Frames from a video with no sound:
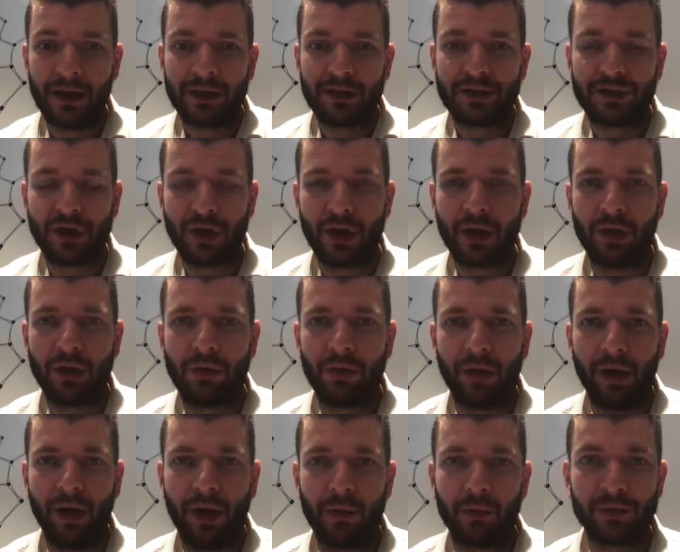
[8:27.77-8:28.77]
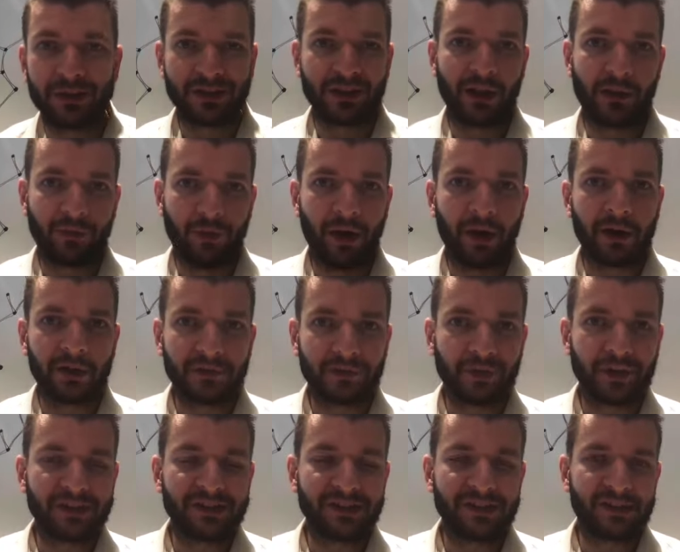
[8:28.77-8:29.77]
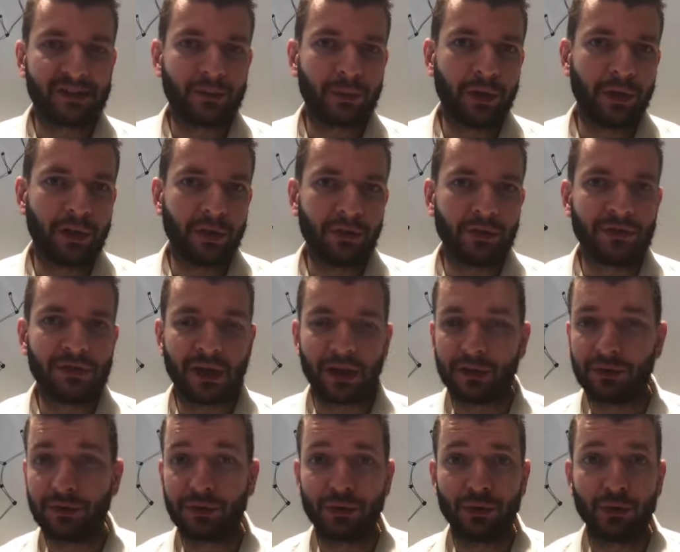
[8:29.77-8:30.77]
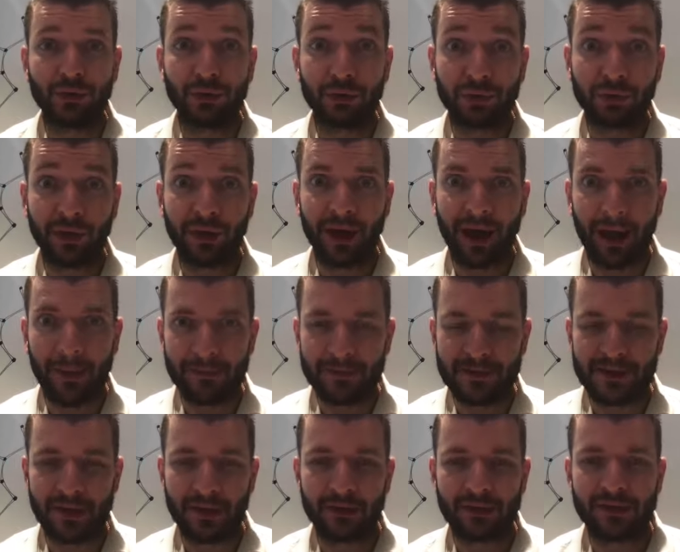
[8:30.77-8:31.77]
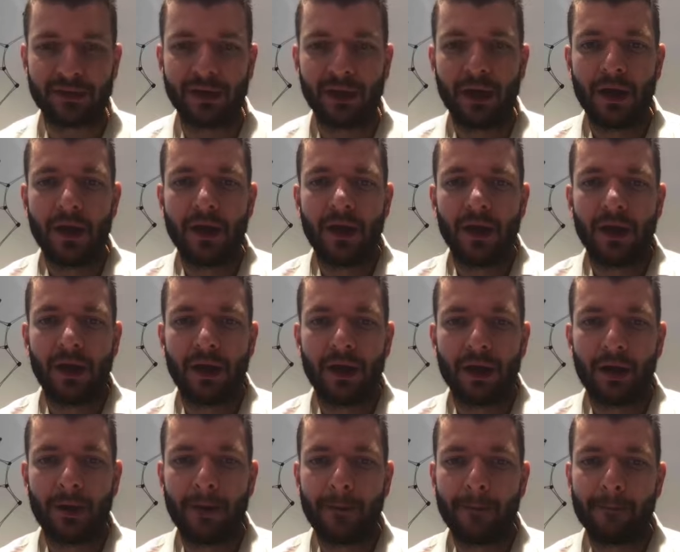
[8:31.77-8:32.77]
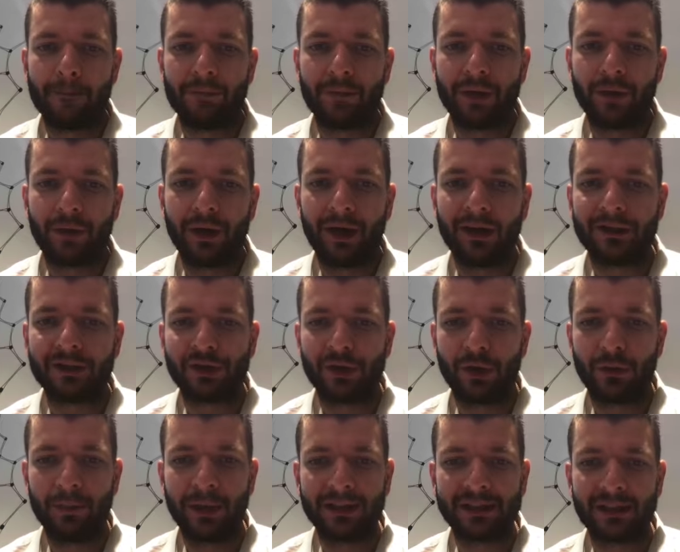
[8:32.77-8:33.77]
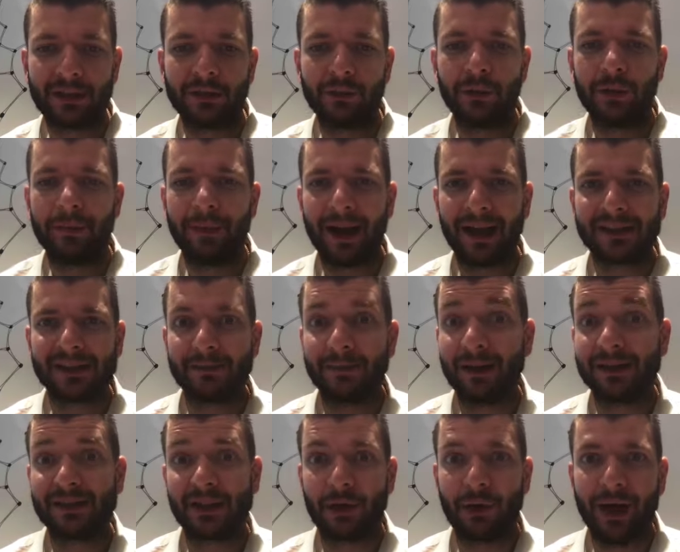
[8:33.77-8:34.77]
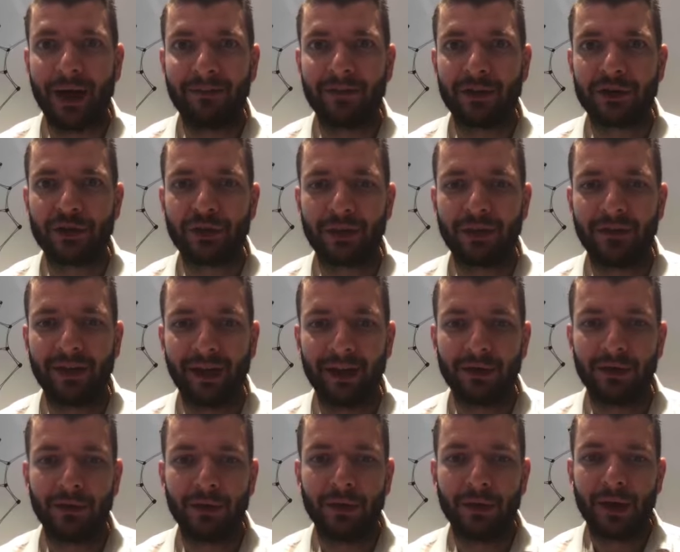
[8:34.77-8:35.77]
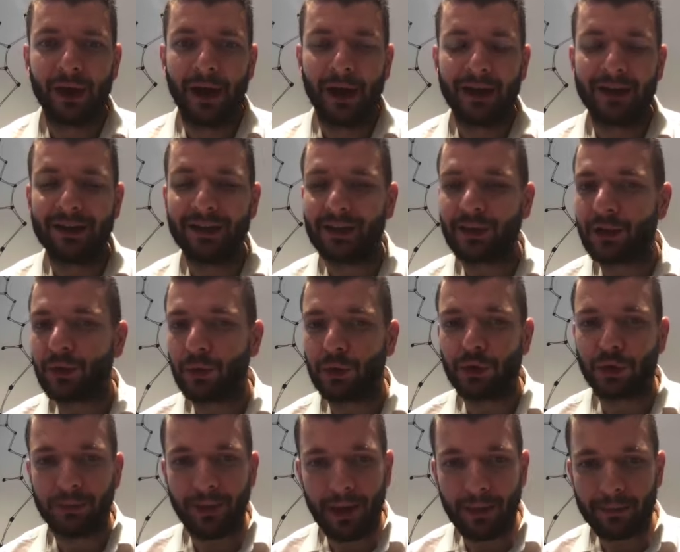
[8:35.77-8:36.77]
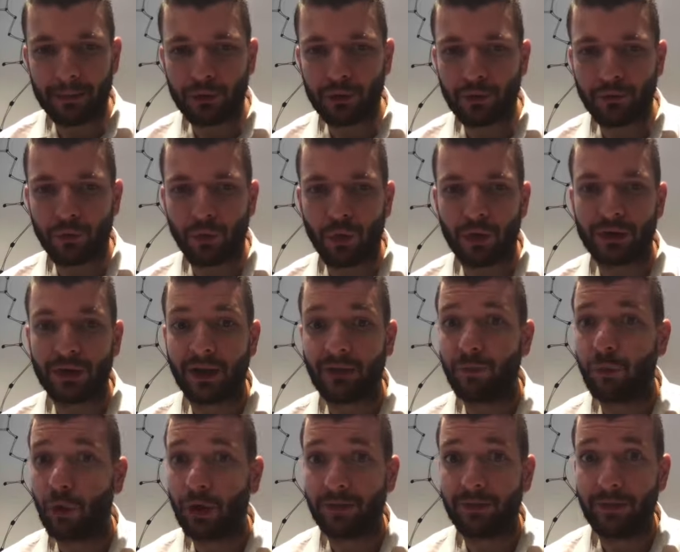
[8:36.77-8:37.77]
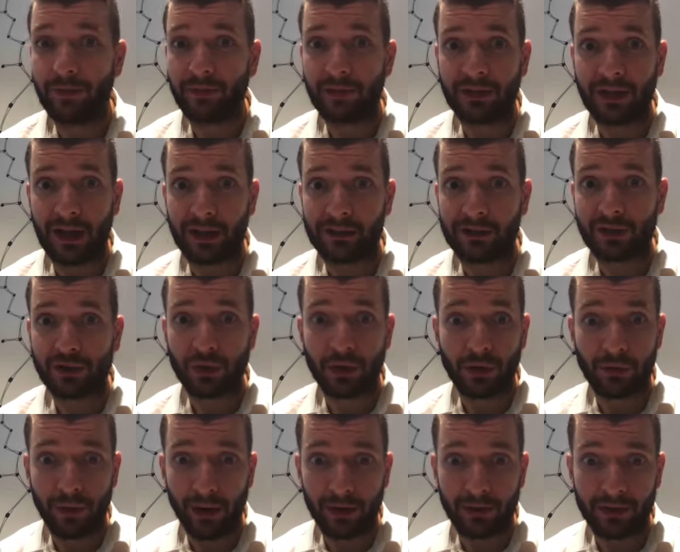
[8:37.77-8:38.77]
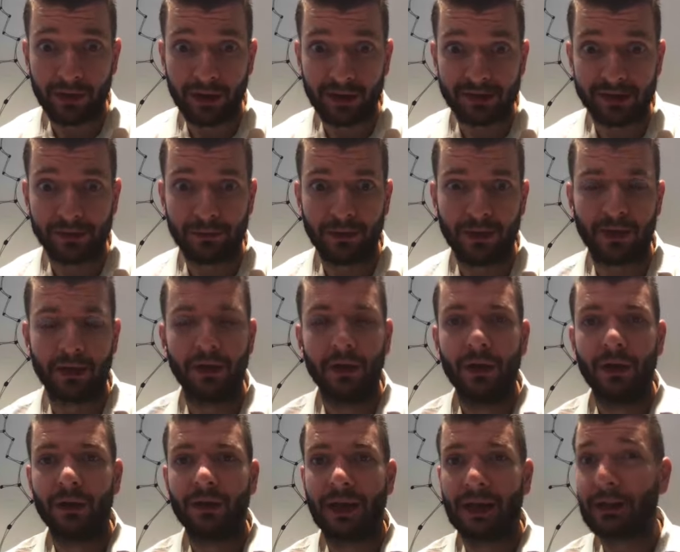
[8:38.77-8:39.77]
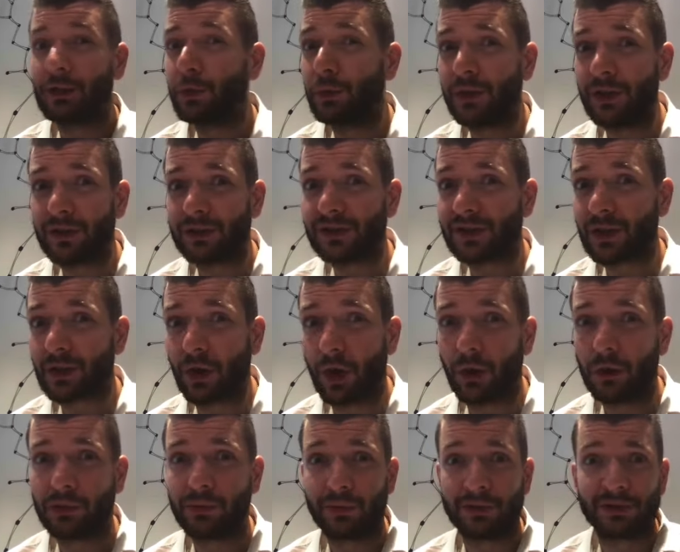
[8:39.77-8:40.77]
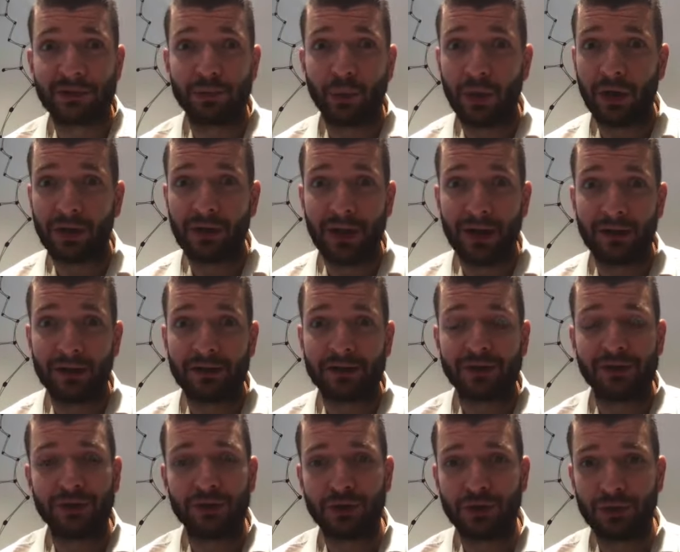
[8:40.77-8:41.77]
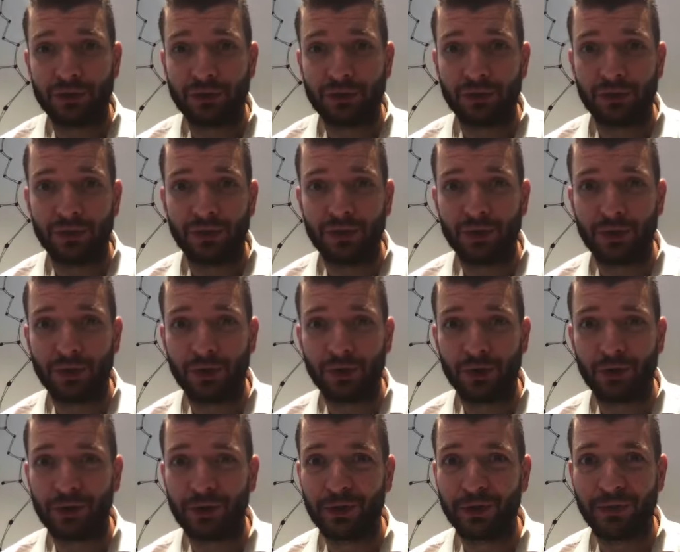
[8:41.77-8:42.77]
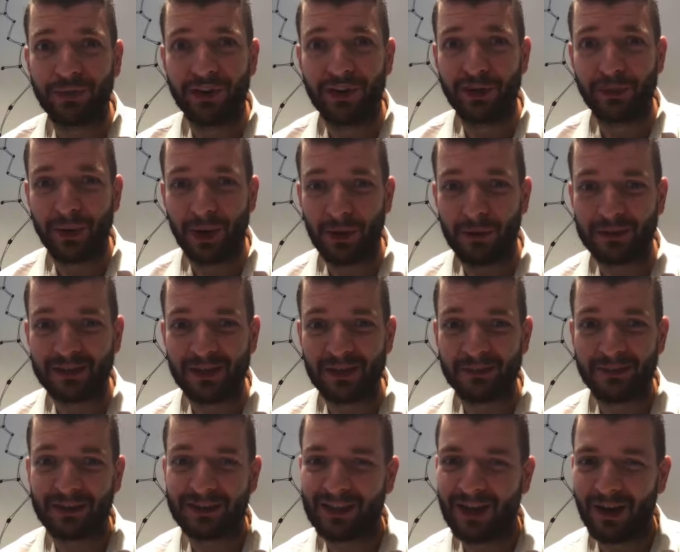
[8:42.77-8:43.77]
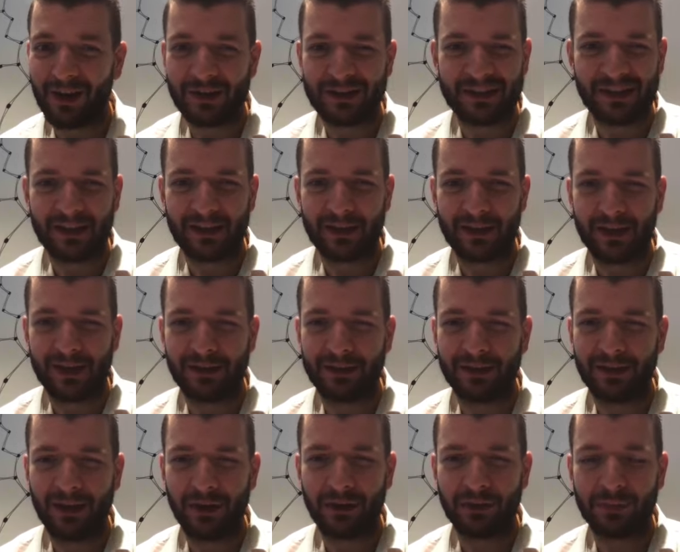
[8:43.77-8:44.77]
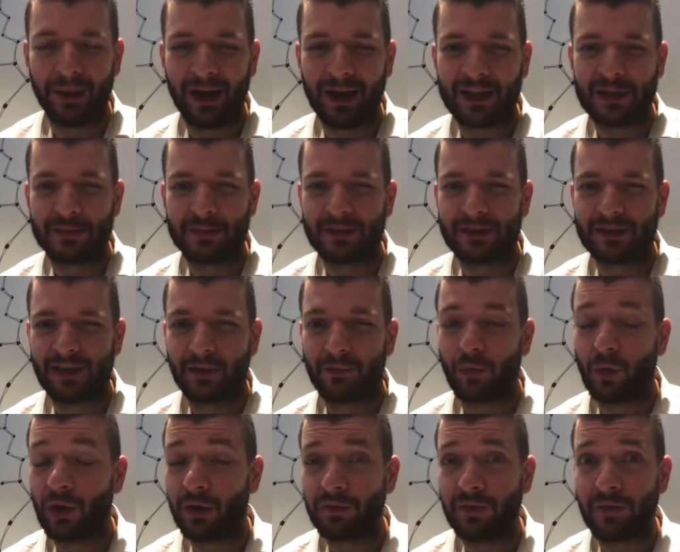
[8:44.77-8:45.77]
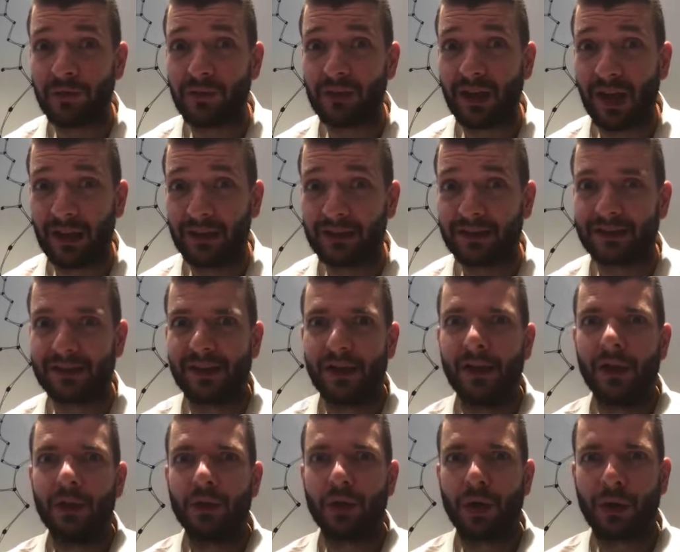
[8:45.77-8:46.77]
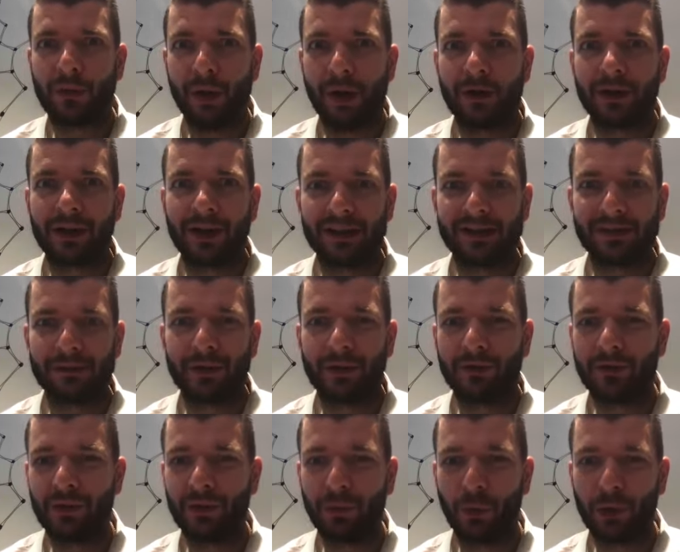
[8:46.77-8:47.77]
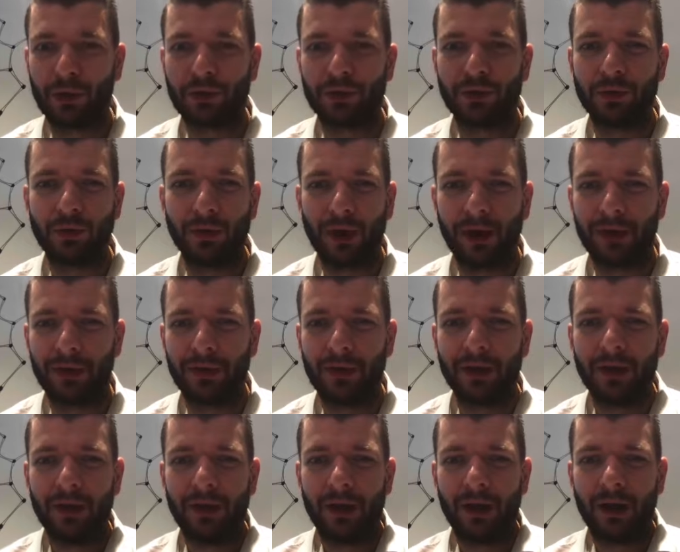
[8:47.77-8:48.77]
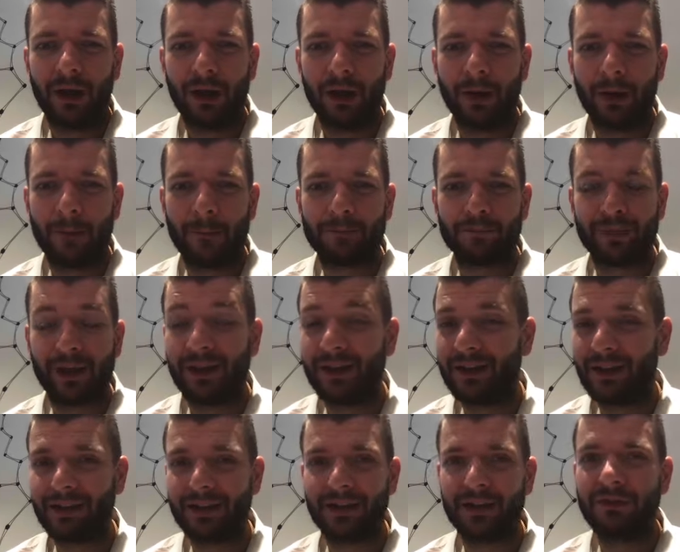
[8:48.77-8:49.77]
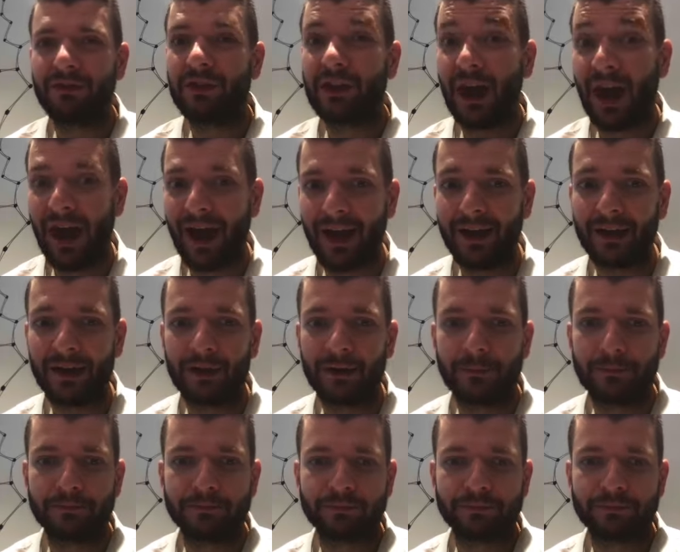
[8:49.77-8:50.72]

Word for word: So with ClickFunnels, for instance, we use like 2 to 3 upsells, right? So basically we maximize our average order value. Ideally you want to be able to afford like $40, $50 to acquire a customer. Like 2 years ago it was $20. You could do very well with it, but now it's you know, in my experience, like $40, $50 to acquire a customer if you want to do well, ideally even higher.